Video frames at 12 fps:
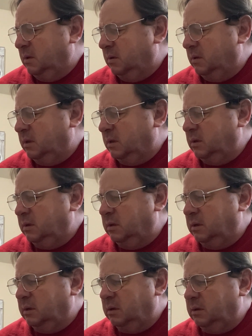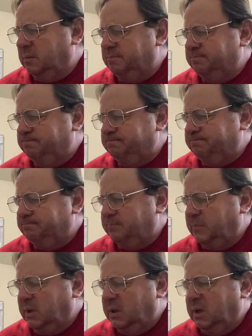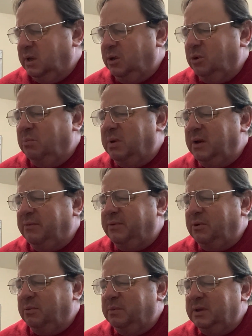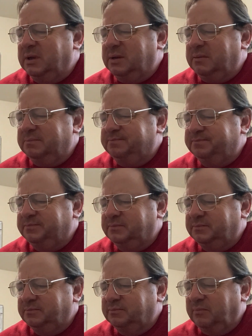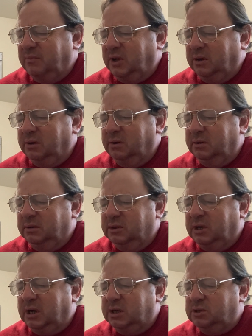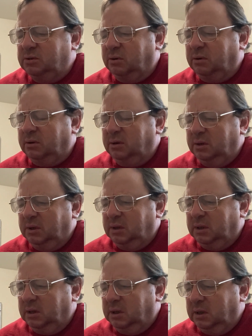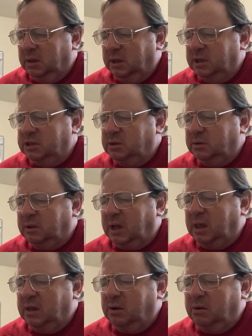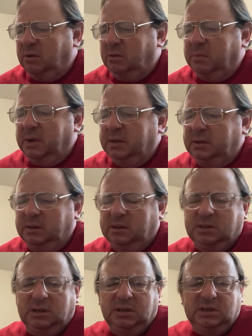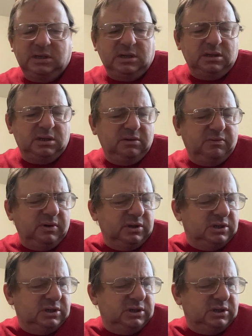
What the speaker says: it, the you buy from the drugstore. It's not alcohol, but it's a different